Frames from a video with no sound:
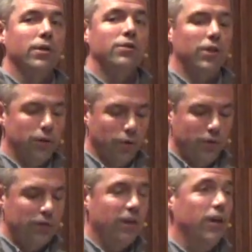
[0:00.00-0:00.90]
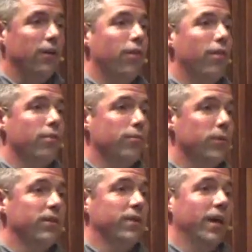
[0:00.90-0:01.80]
She had only done it
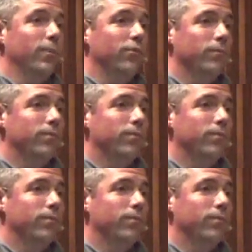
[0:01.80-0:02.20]
3 times.